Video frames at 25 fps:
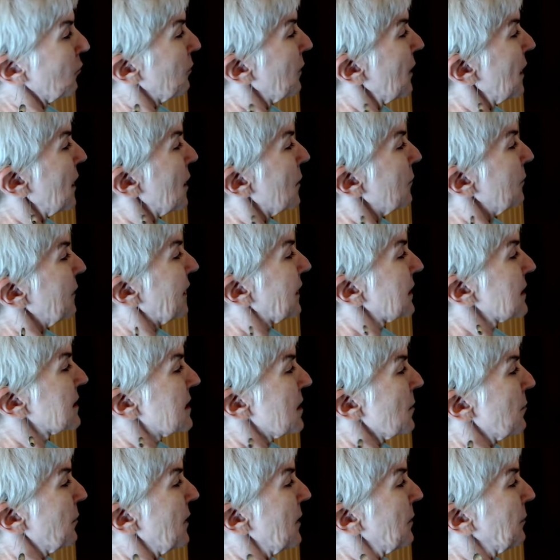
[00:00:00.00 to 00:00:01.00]
because the
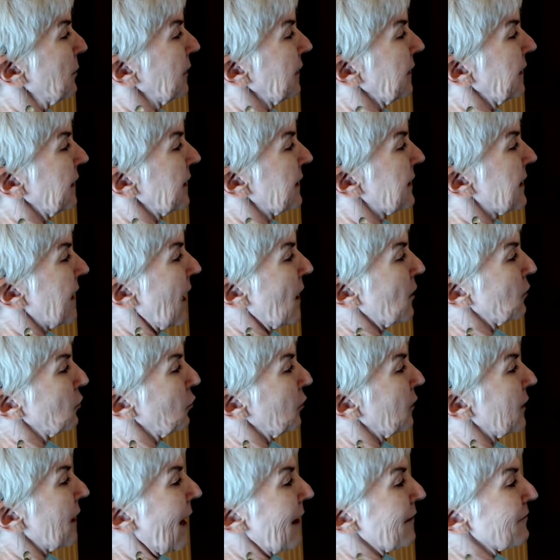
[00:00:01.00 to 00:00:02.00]
people in the town were
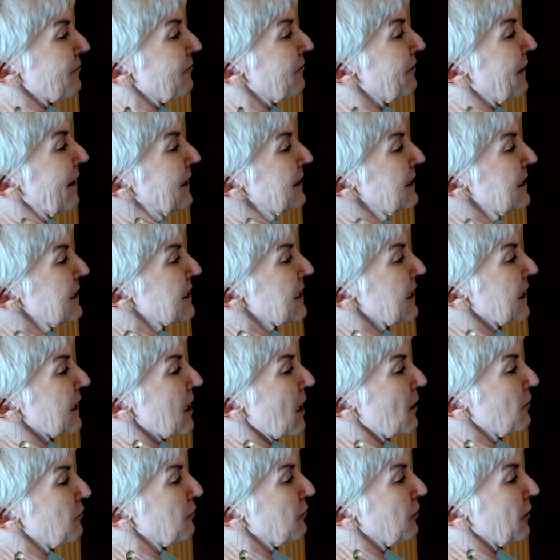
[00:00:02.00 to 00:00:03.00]
not fancy
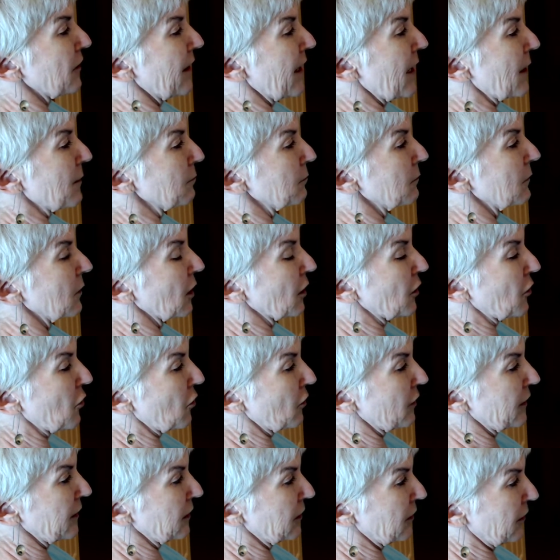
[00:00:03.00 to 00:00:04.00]
enough for them,
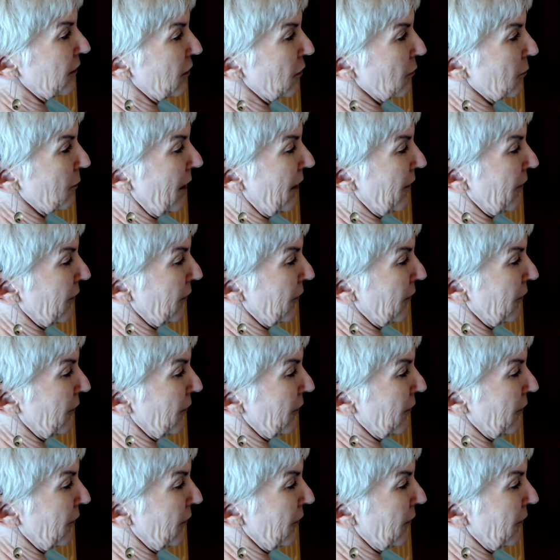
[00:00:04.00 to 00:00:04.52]
according to their mother.